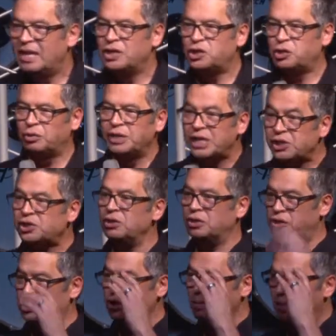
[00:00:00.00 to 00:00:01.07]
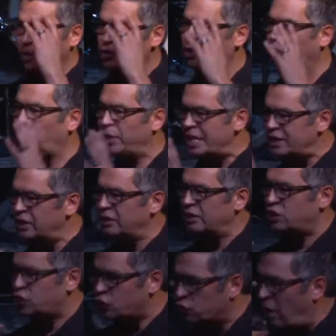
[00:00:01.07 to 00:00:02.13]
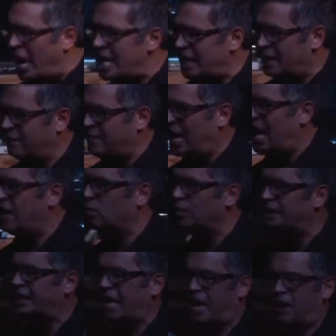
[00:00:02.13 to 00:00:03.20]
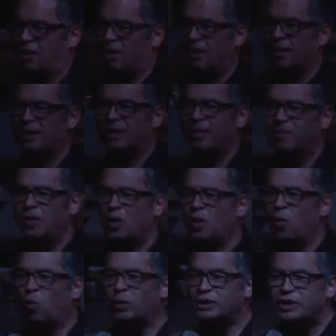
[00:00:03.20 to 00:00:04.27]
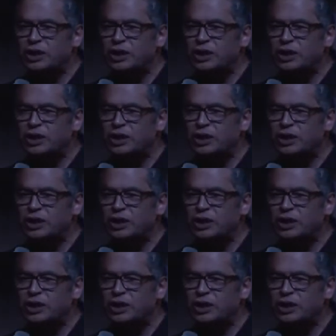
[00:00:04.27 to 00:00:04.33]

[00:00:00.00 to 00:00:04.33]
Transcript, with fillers: traditional sumos, the reason the striking of the hand was there was the